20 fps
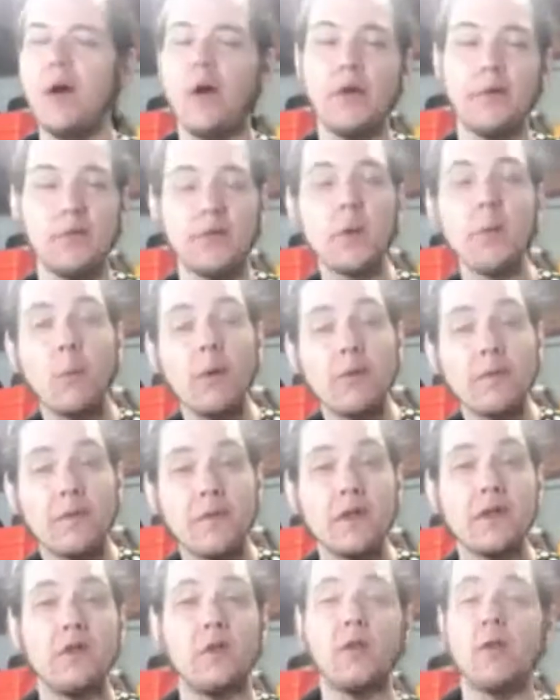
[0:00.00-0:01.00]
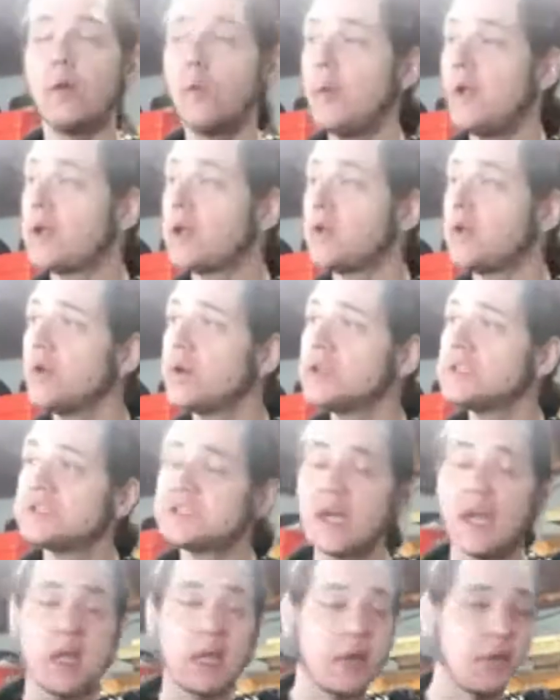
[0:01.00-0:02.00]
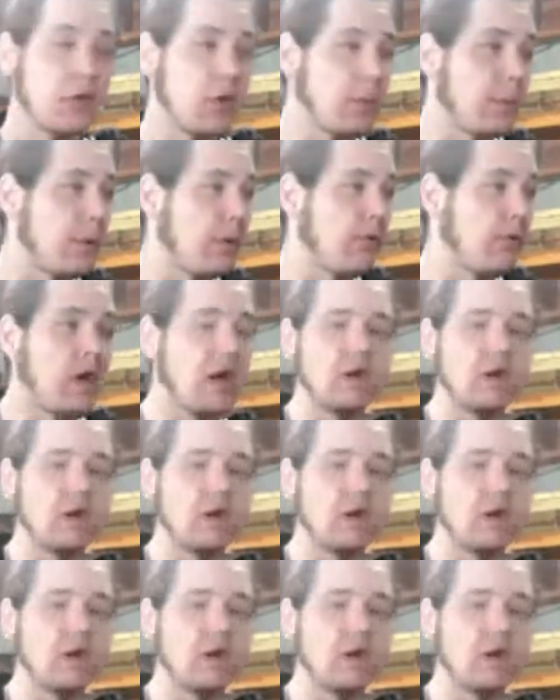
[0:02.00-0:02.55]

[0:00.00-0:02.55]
And then one thing new that we can do is take a little bit around